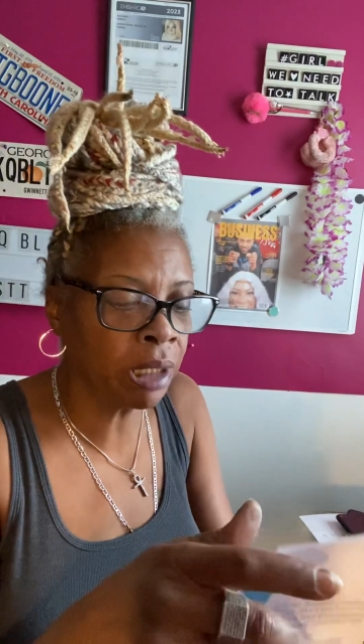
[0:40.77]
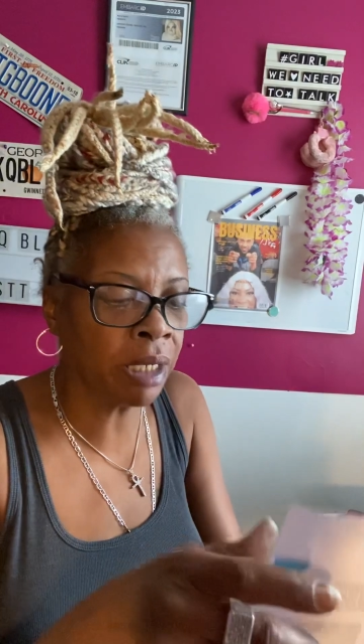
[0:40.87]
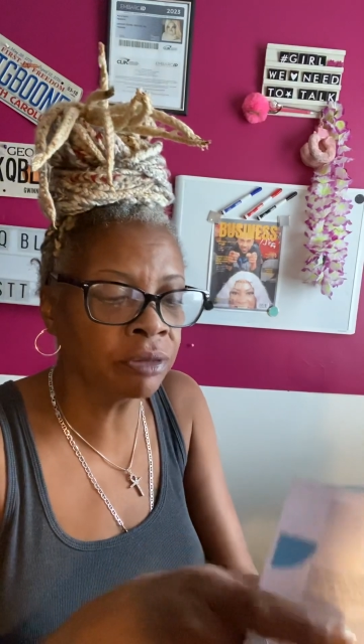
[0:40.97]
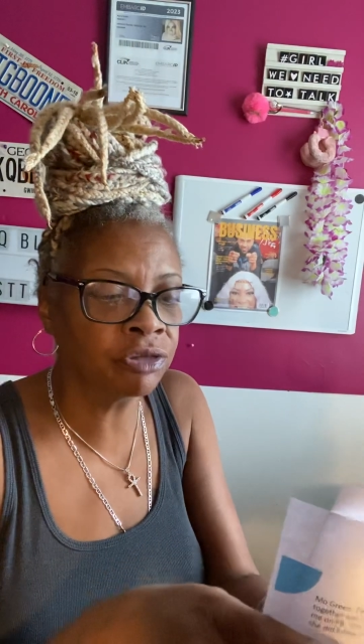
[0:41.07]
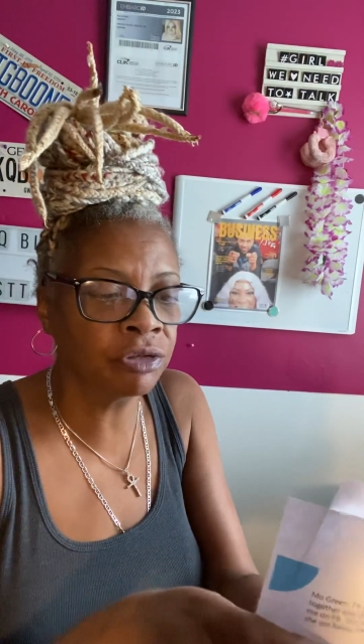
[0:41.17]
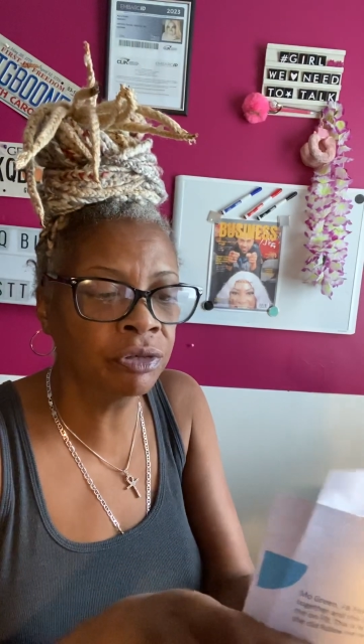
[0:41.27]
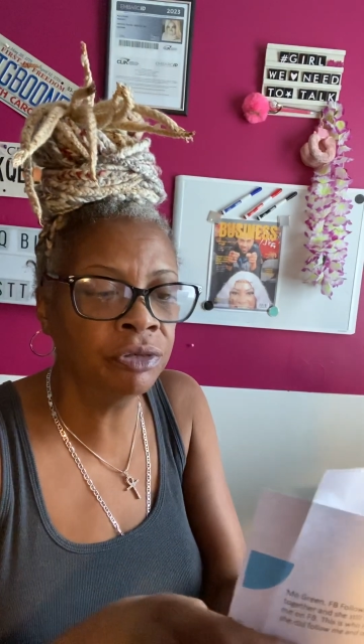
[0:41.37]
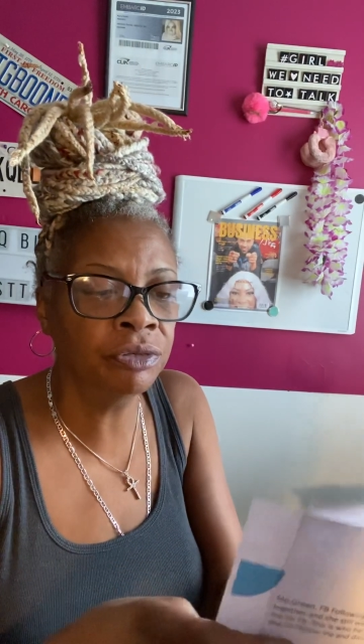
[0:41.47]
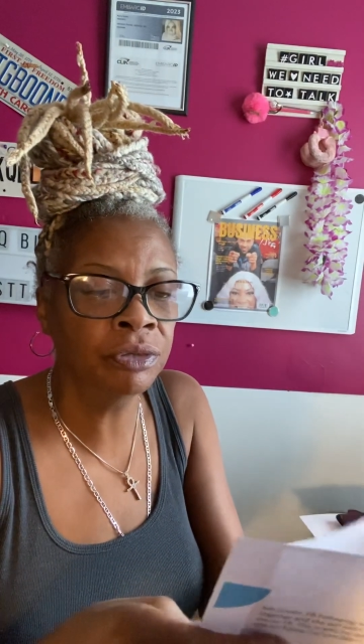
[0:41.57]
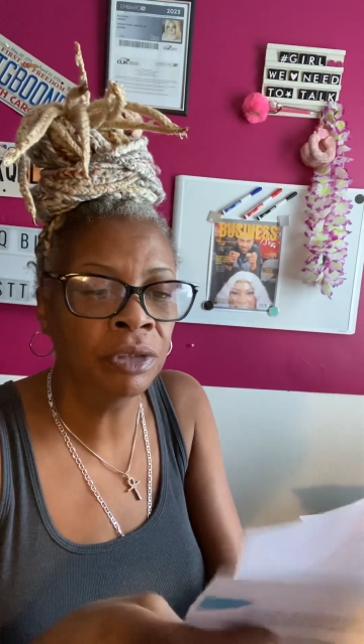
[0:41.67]
I'll show
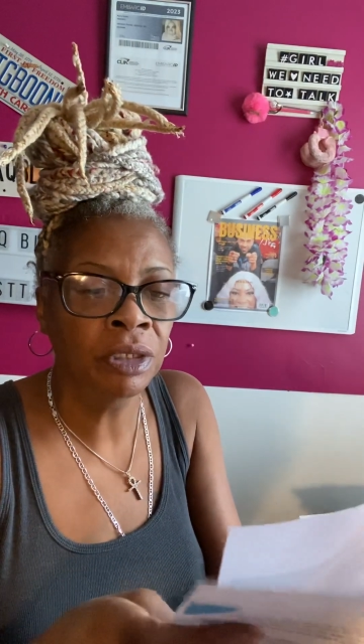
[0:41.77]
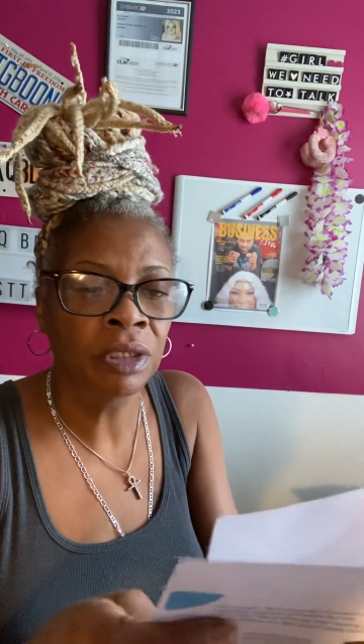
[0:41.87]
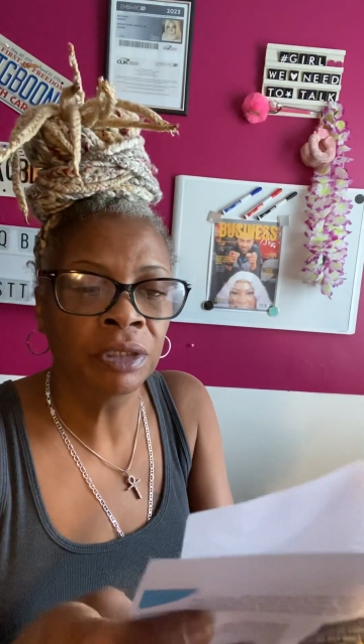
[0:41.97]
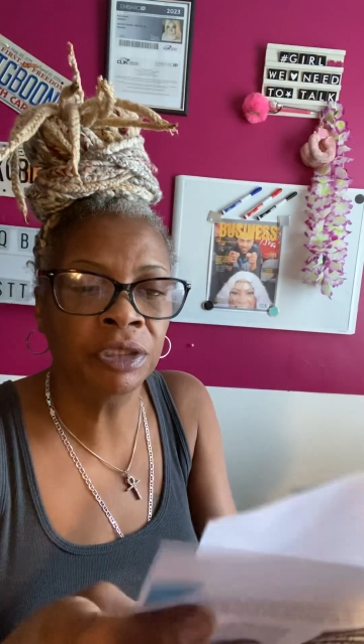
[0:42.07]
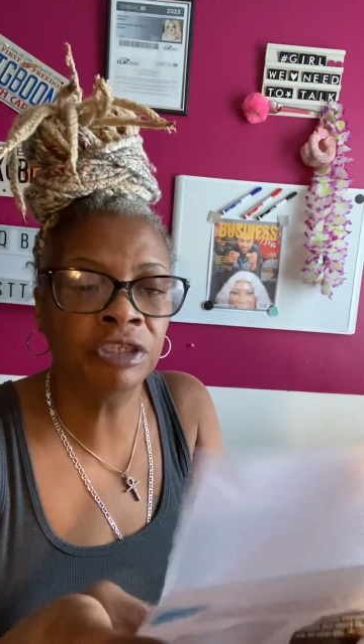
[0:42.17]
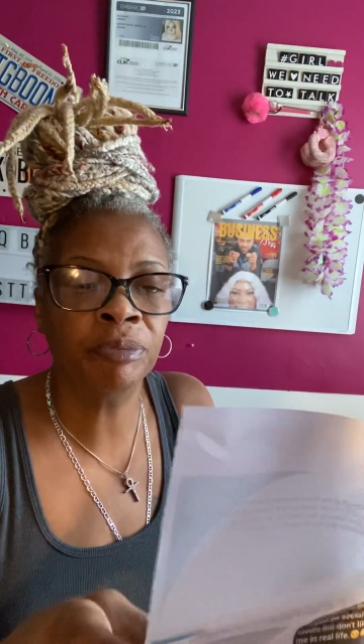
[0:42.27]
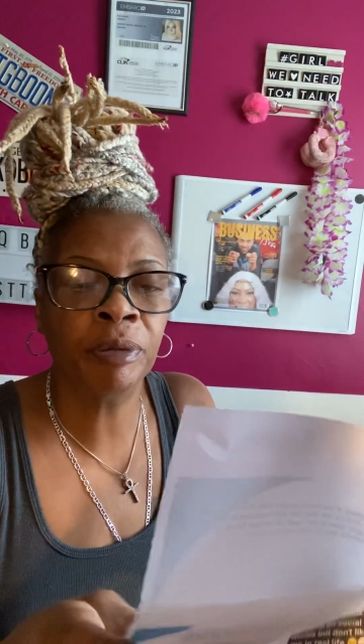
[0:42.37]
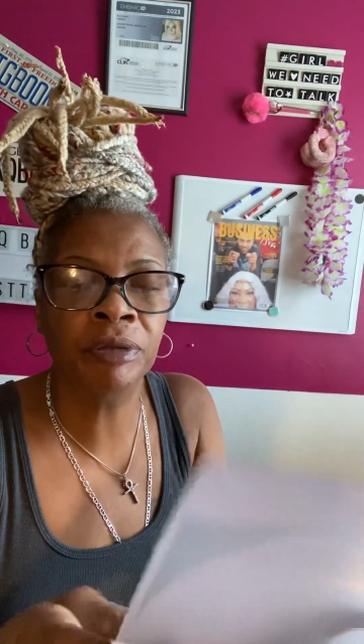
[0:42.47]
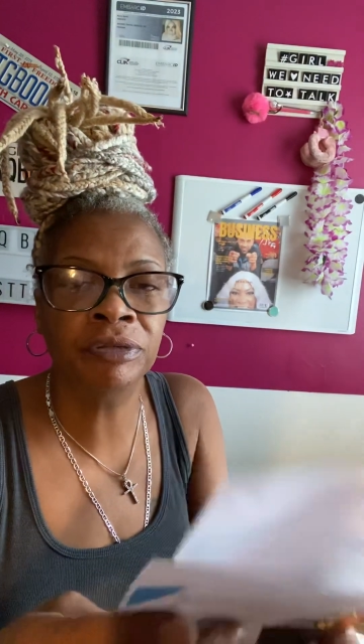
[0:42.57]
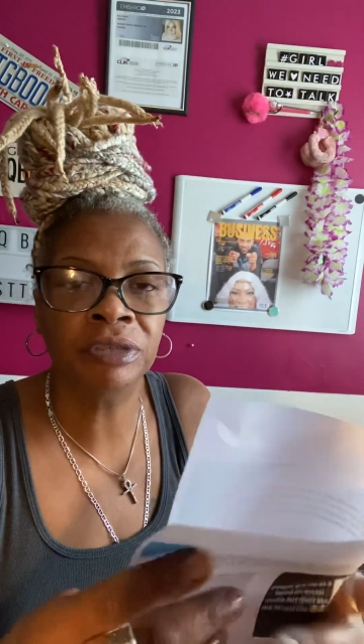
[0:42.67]
you this
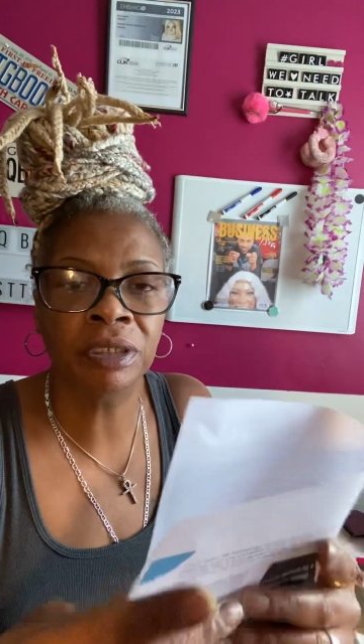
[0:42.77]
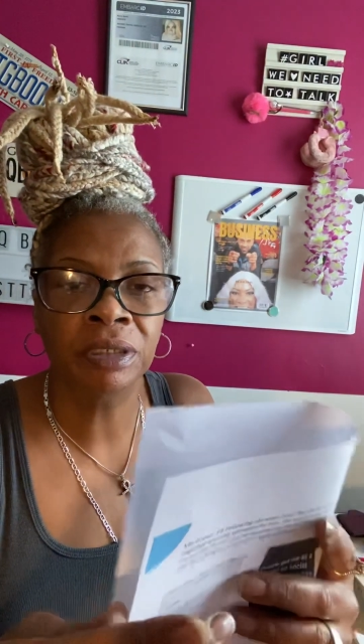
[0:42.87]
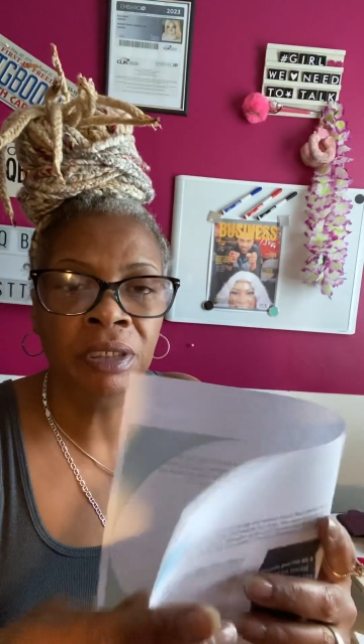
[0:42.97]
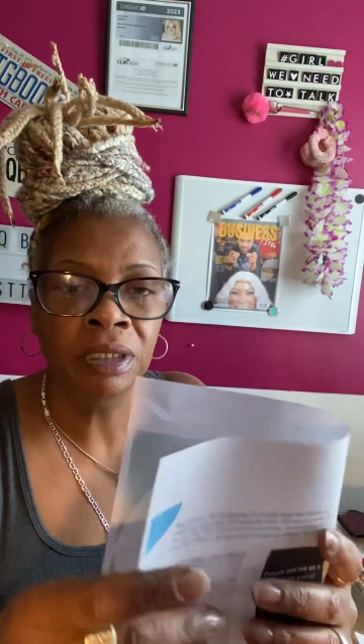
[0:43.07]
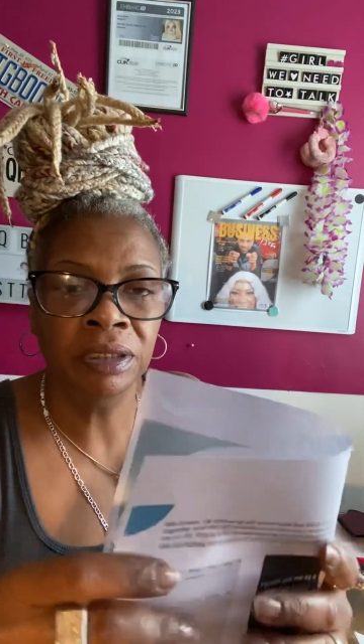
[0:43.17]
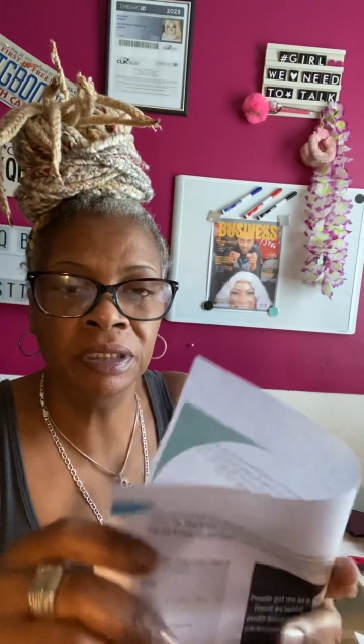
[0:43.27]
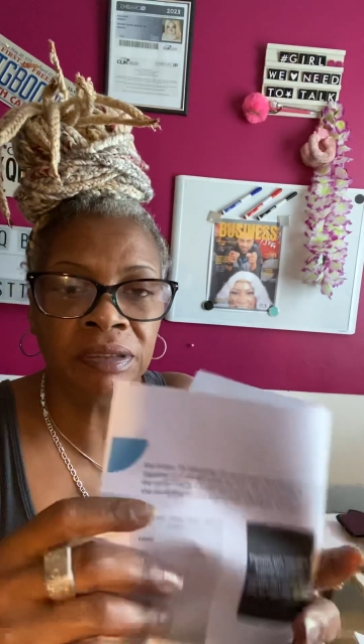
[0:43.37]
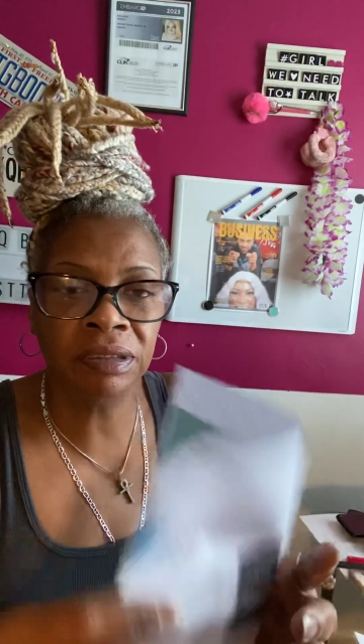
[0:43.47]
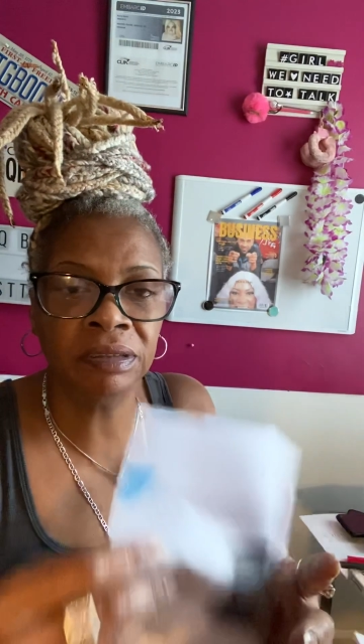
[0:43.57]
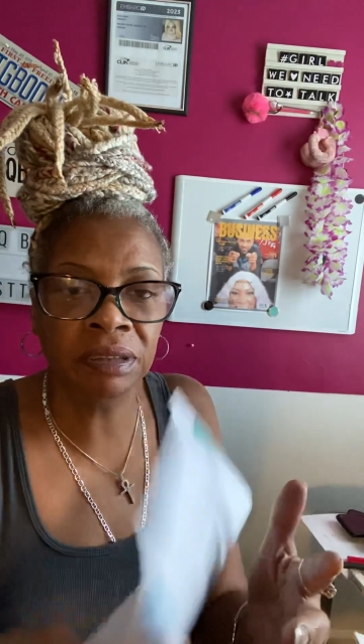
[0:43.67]
person. This
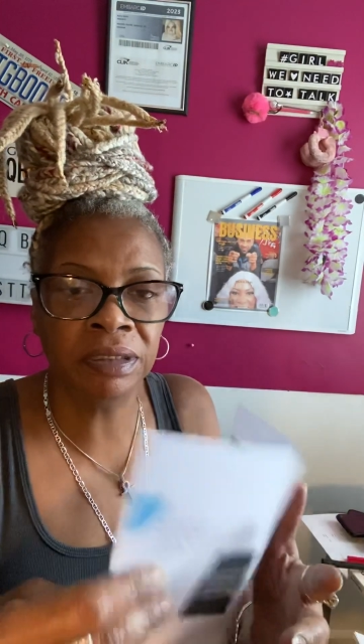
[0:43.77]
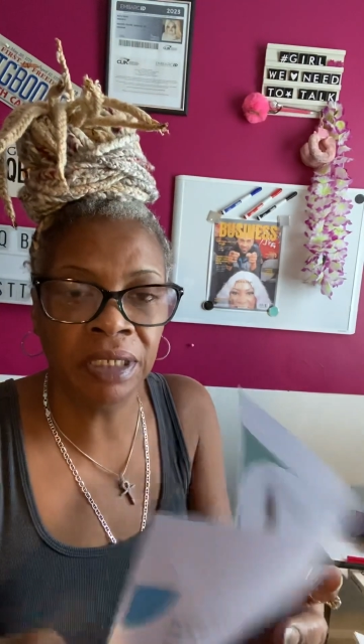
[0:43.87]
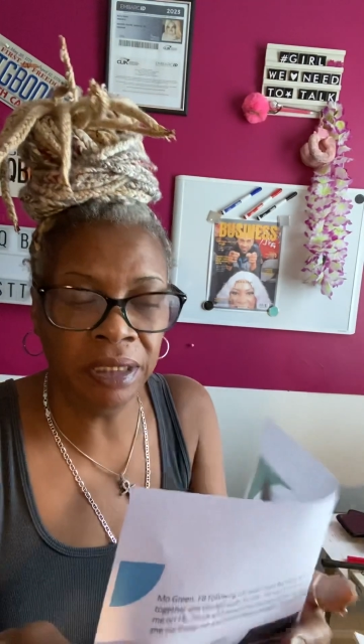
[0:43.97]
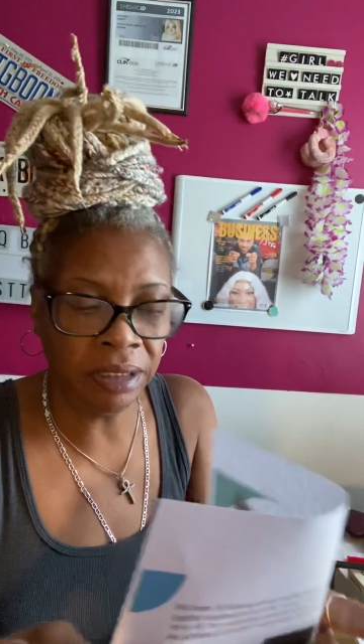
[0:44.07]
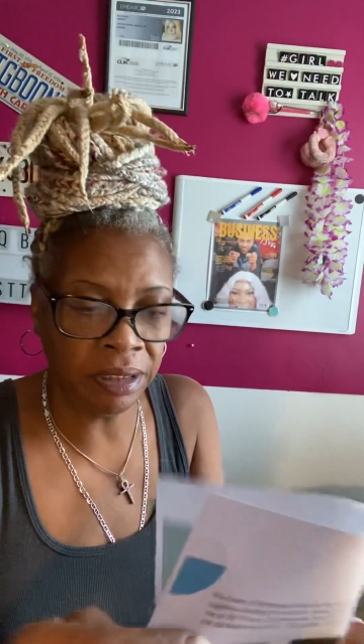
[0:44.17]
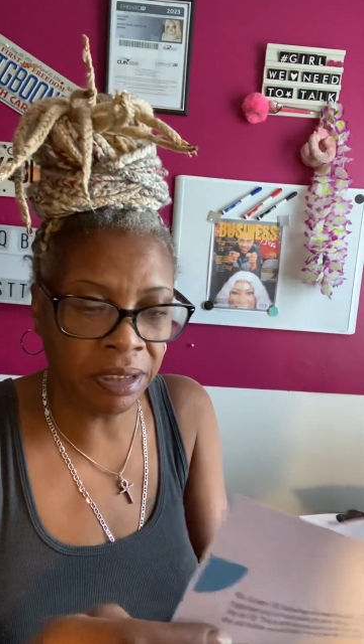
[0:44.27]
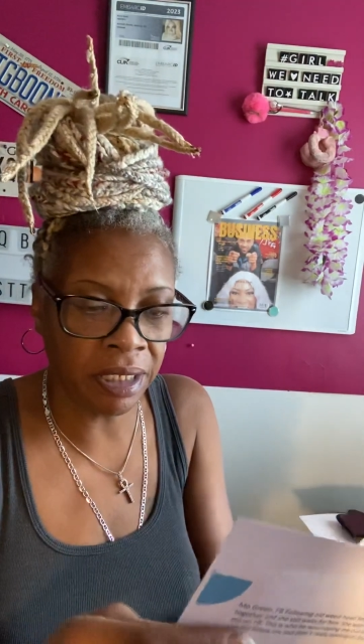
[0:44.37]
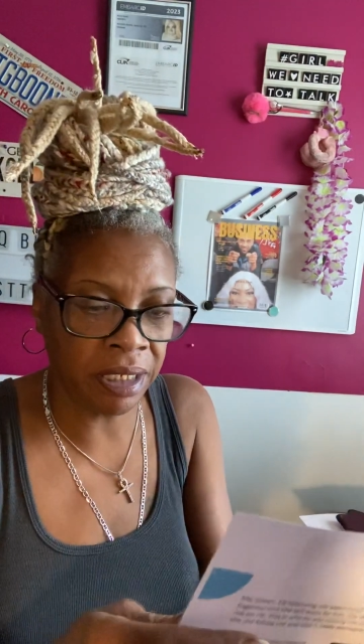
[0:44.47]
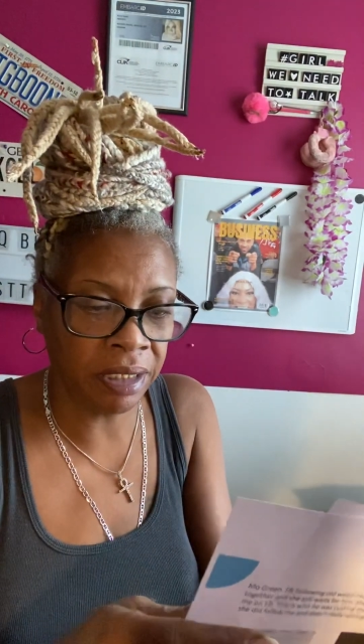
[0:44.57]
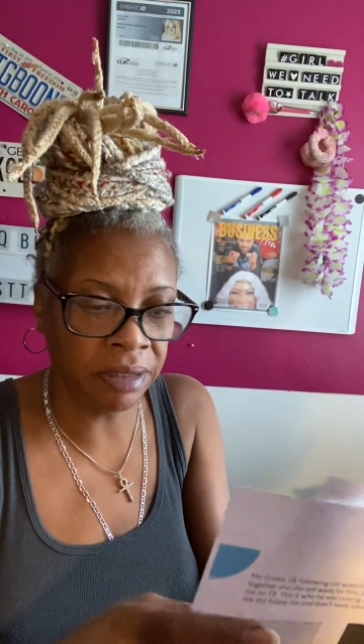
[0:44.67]
is a lady
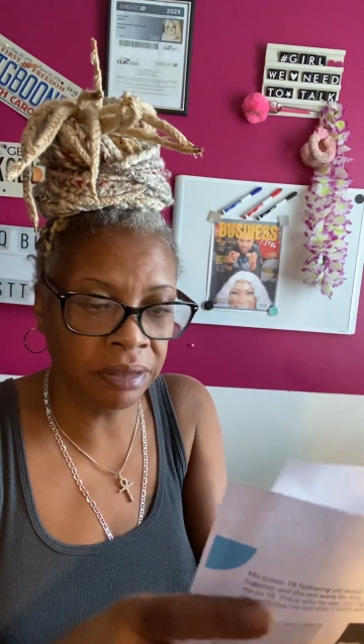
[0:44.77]
that,